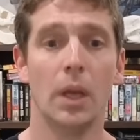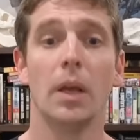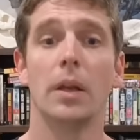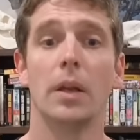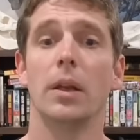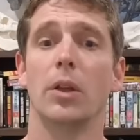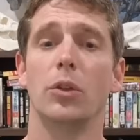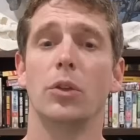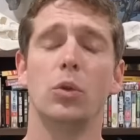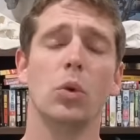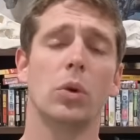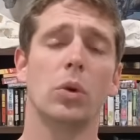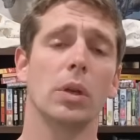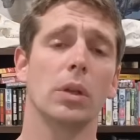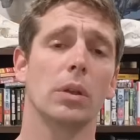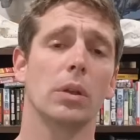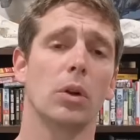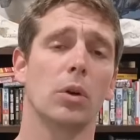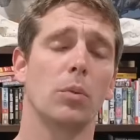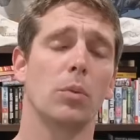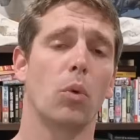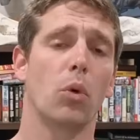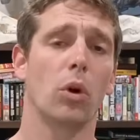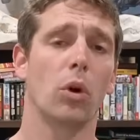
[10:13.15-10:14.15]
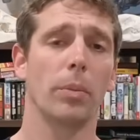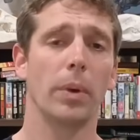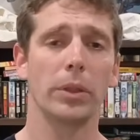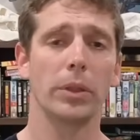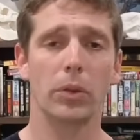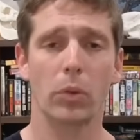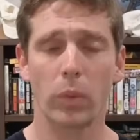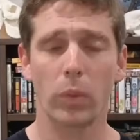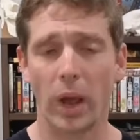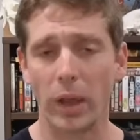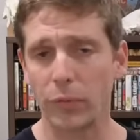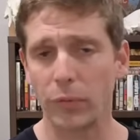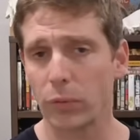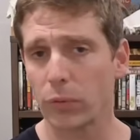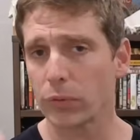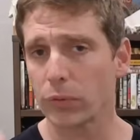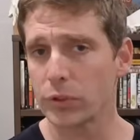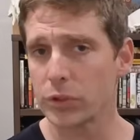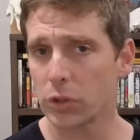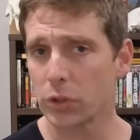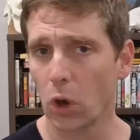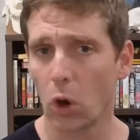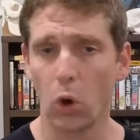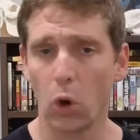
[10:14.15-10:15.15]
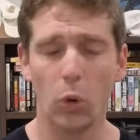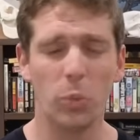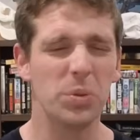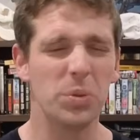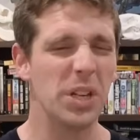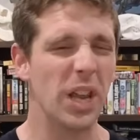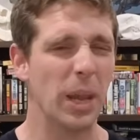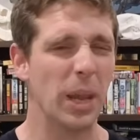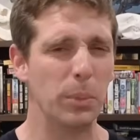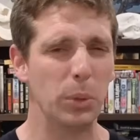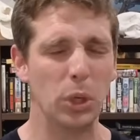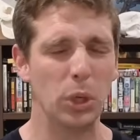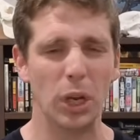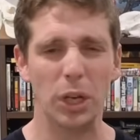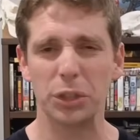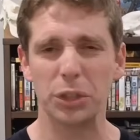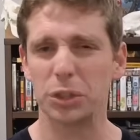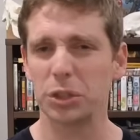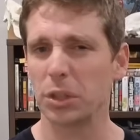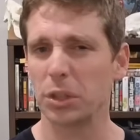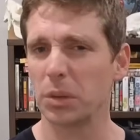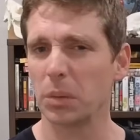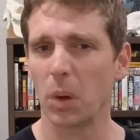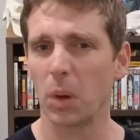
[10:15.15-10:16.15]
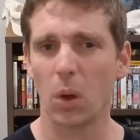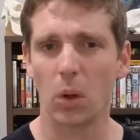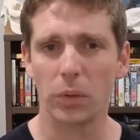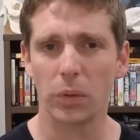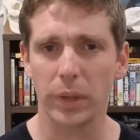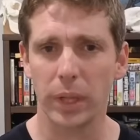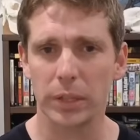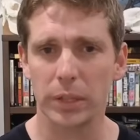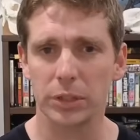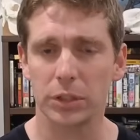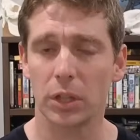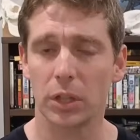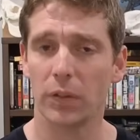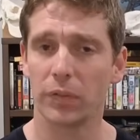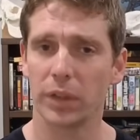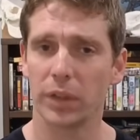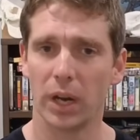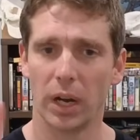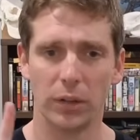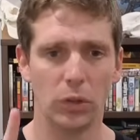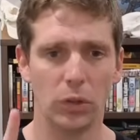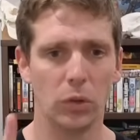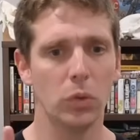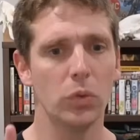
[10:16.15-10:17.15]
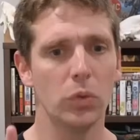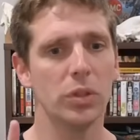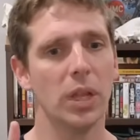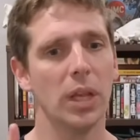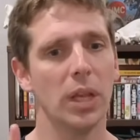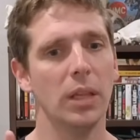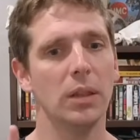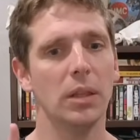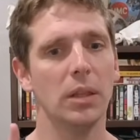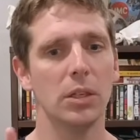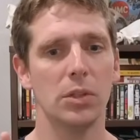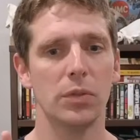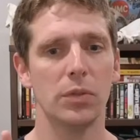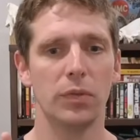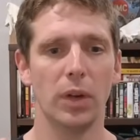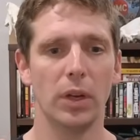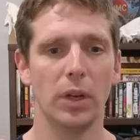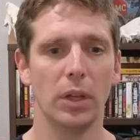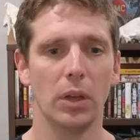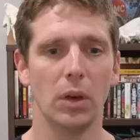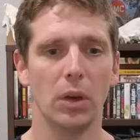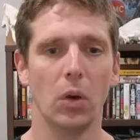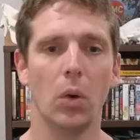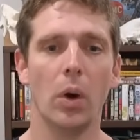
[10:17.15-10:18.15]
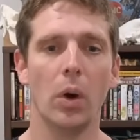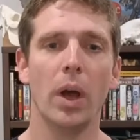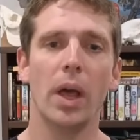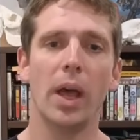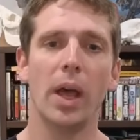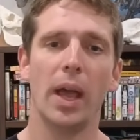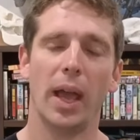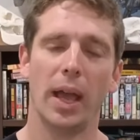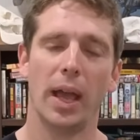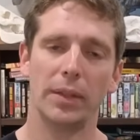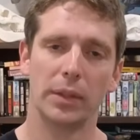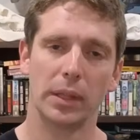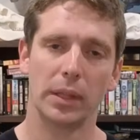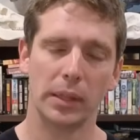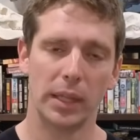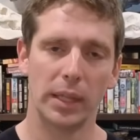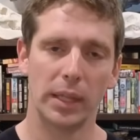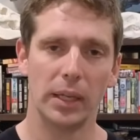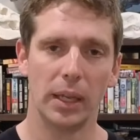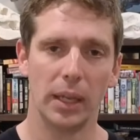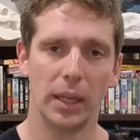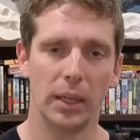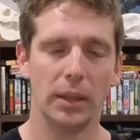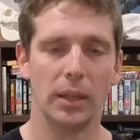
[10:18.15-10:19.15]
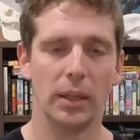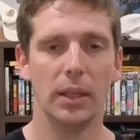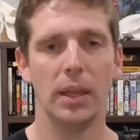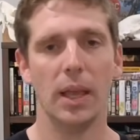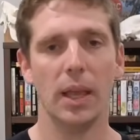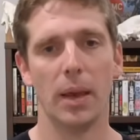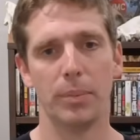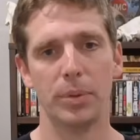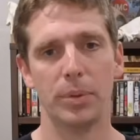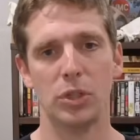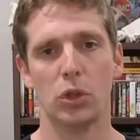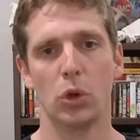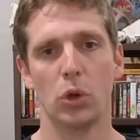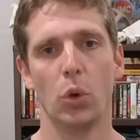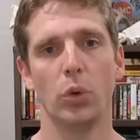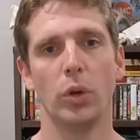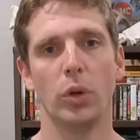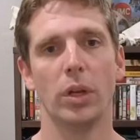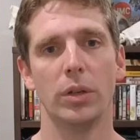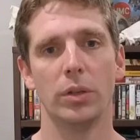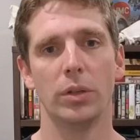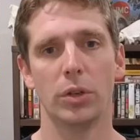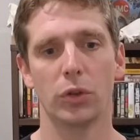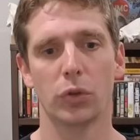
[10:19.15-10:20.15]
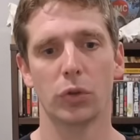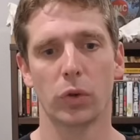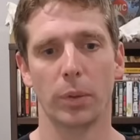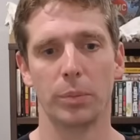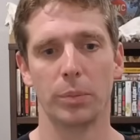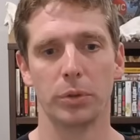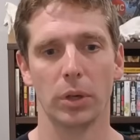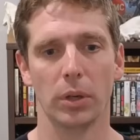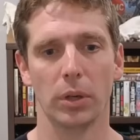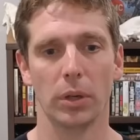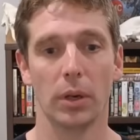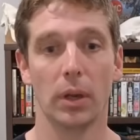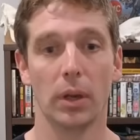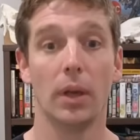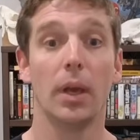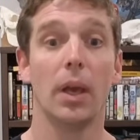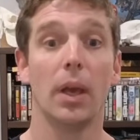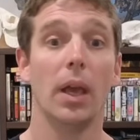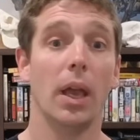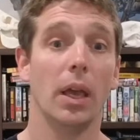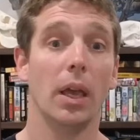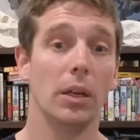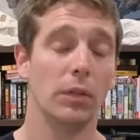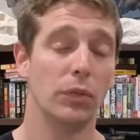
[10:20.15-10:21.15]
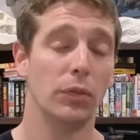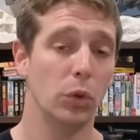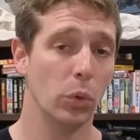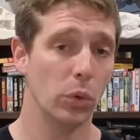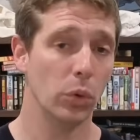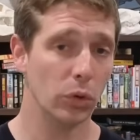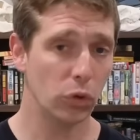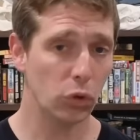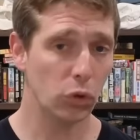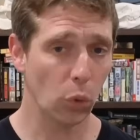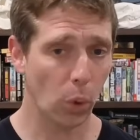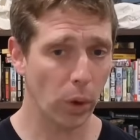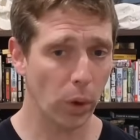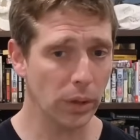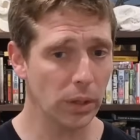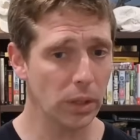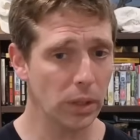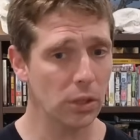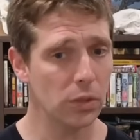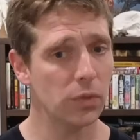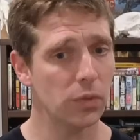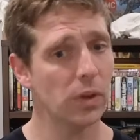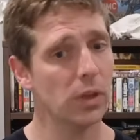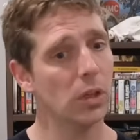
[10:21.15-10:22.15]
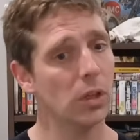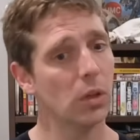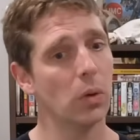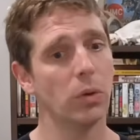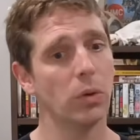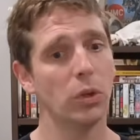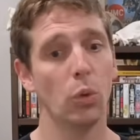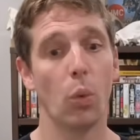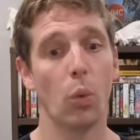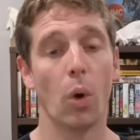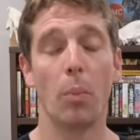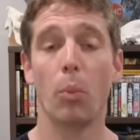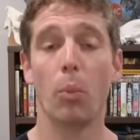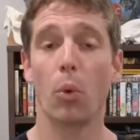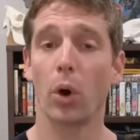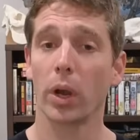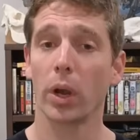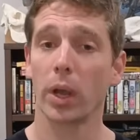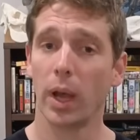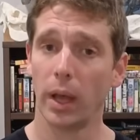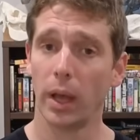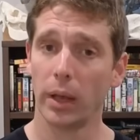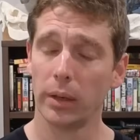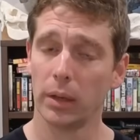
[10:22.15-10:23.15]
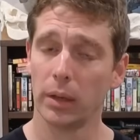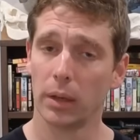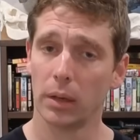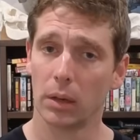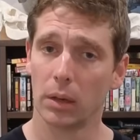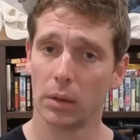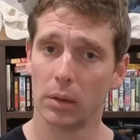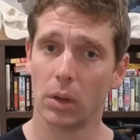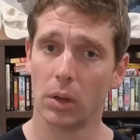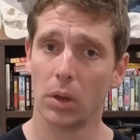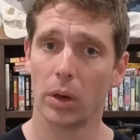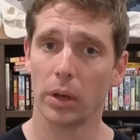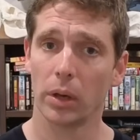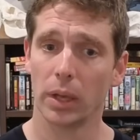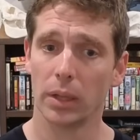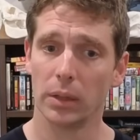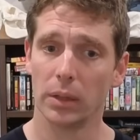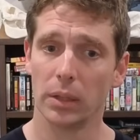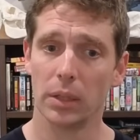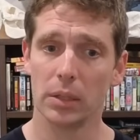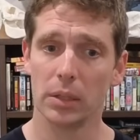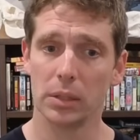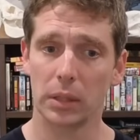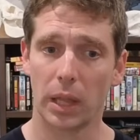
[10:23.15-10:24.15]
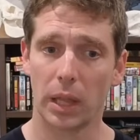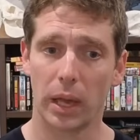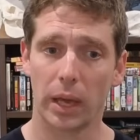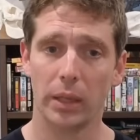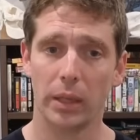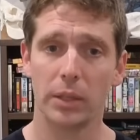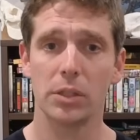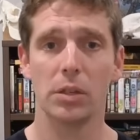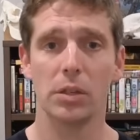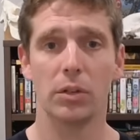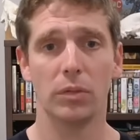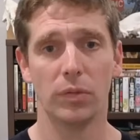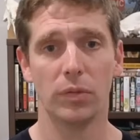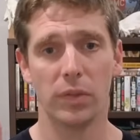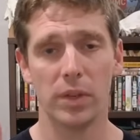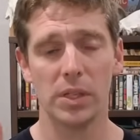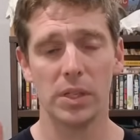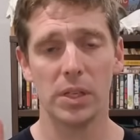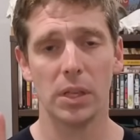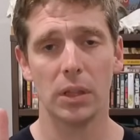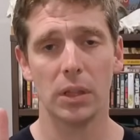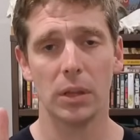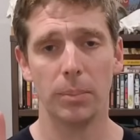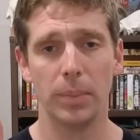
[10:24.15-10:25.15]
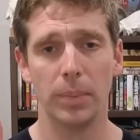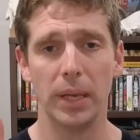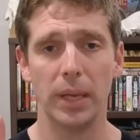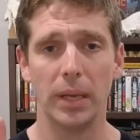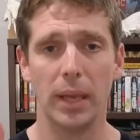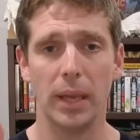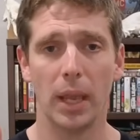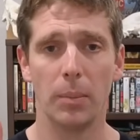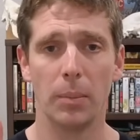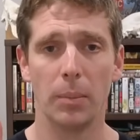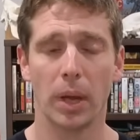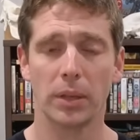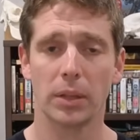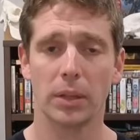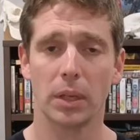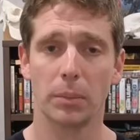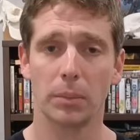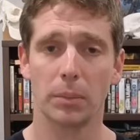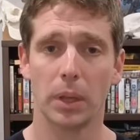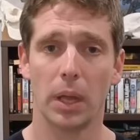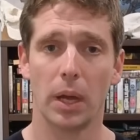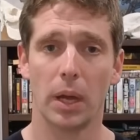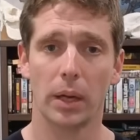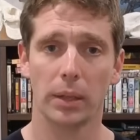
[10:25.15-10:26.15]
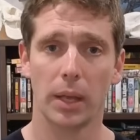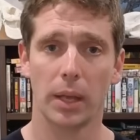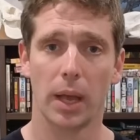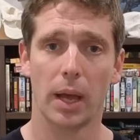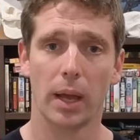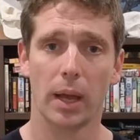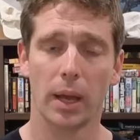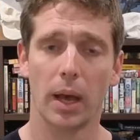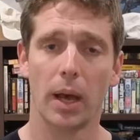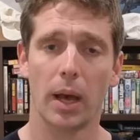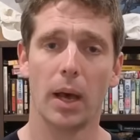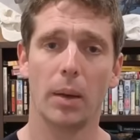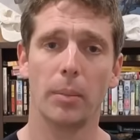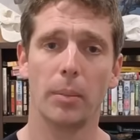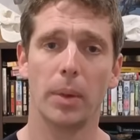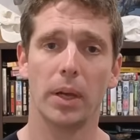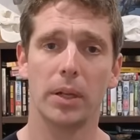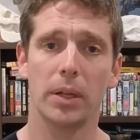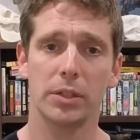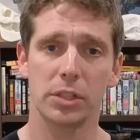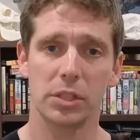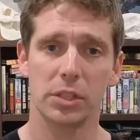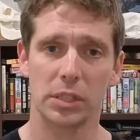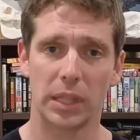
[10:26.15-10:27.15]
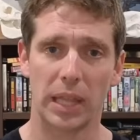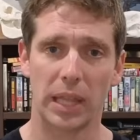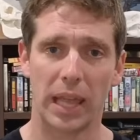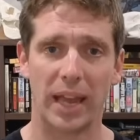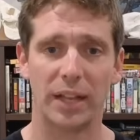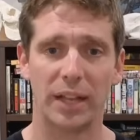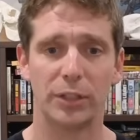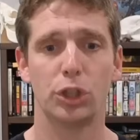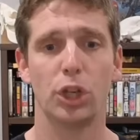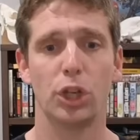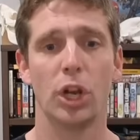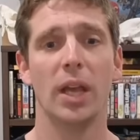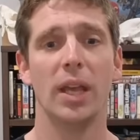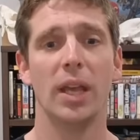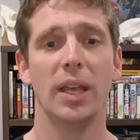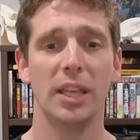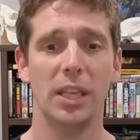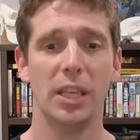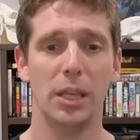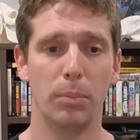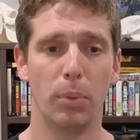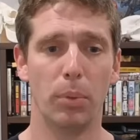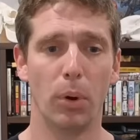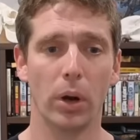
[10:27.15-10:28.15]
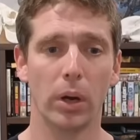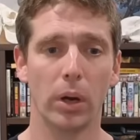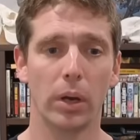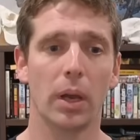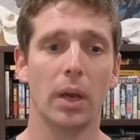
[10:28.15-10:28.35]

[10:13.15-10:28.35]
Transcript: Now, you can learn more about the rifle, scopes, ammunition, all that stuff that I used in this video at the link in the episode description. And if you enjoyed this video and you want more content along these lines, visit thebiggamehuntingblog.com slash ebook